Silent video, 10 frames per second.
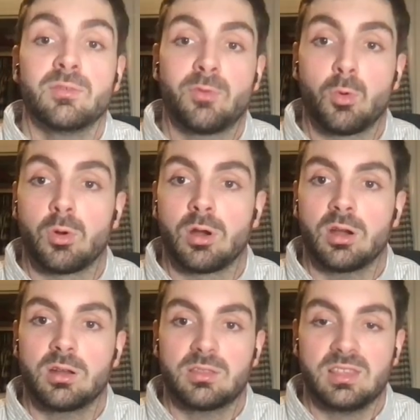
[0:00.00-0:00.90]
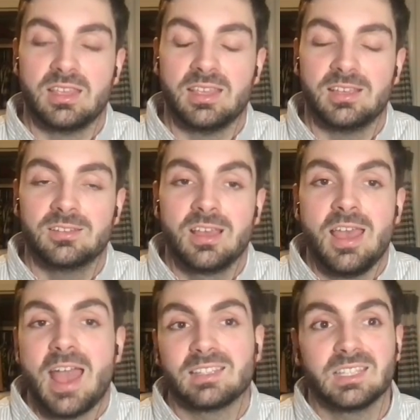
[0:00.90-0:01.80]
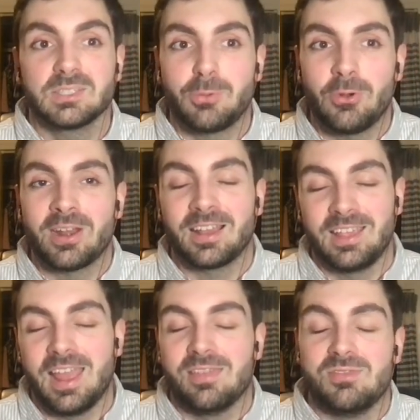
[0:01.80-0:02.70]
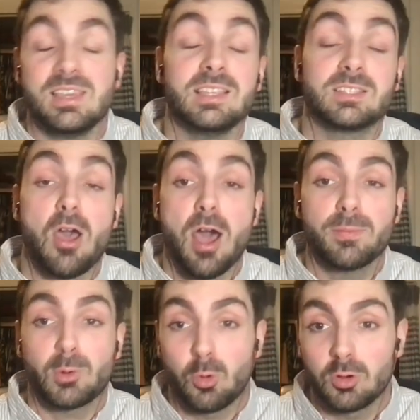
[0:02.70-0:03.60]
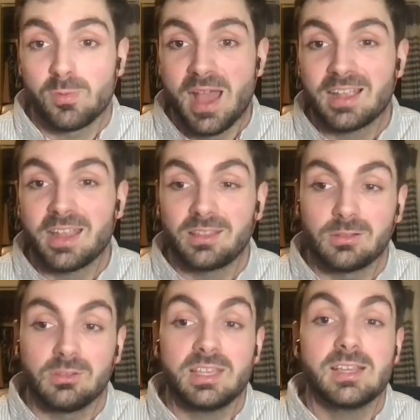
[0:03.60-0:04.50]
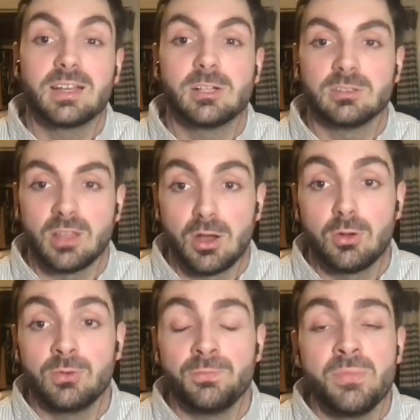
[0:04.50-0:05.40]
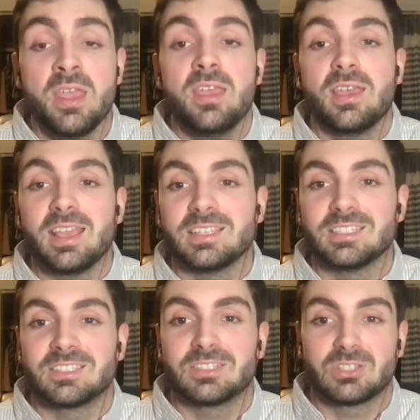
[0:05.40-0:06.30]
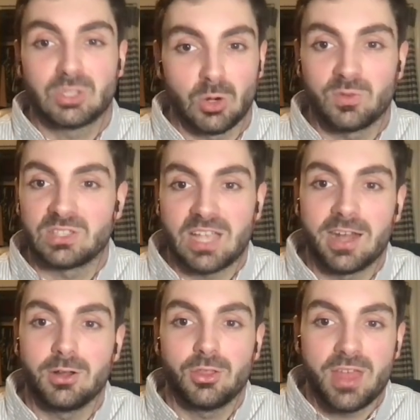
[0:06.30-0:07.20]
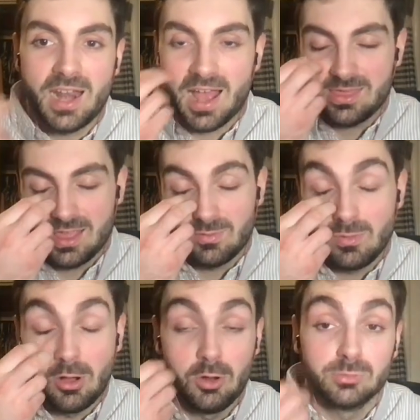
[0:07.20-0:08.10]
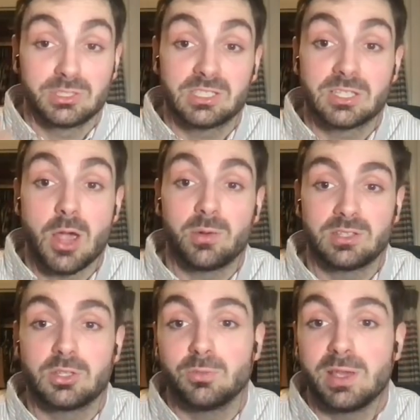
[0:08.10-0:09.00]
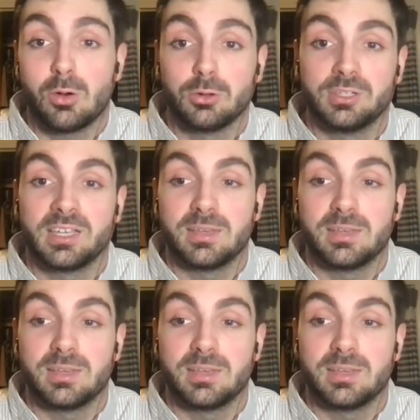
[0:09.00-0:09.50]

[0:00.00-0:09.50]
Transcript: for the, at this point, again, the top quarterback in the league alone is sort of a title that I think Mahomes is going to be holding